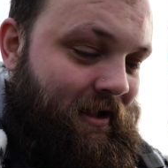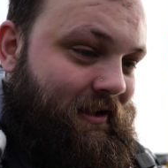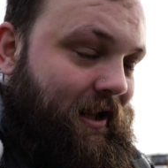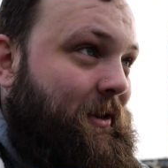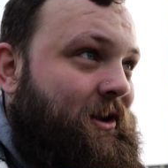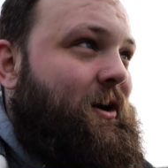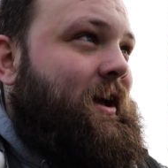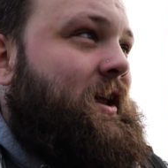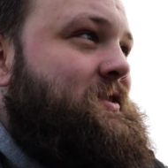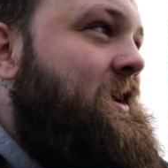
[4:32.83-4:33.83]
Like, when I got here
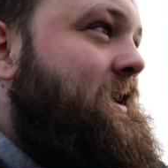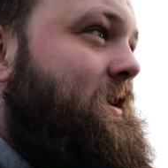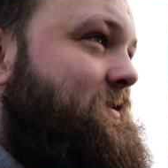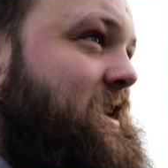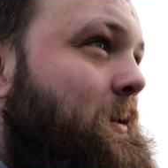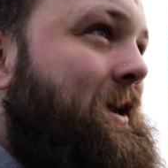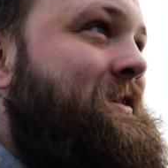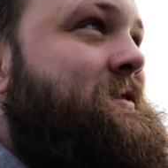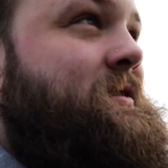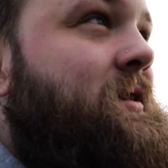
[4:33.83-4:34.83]
last night, I went,
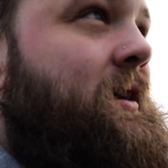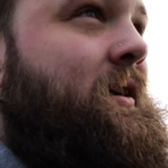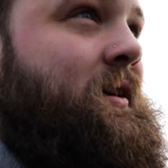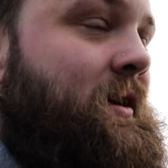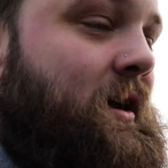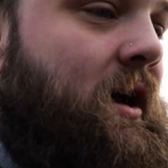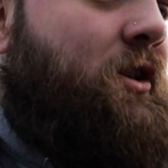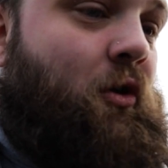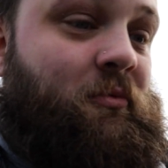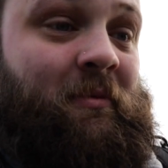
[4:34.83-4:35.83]

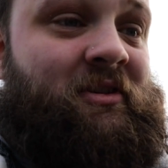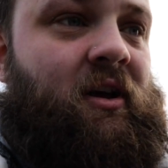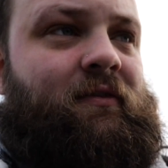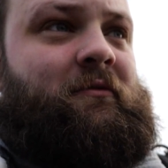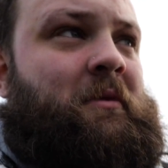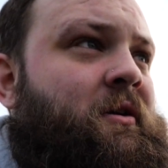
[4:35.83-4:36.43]
dropped all my stuff off at my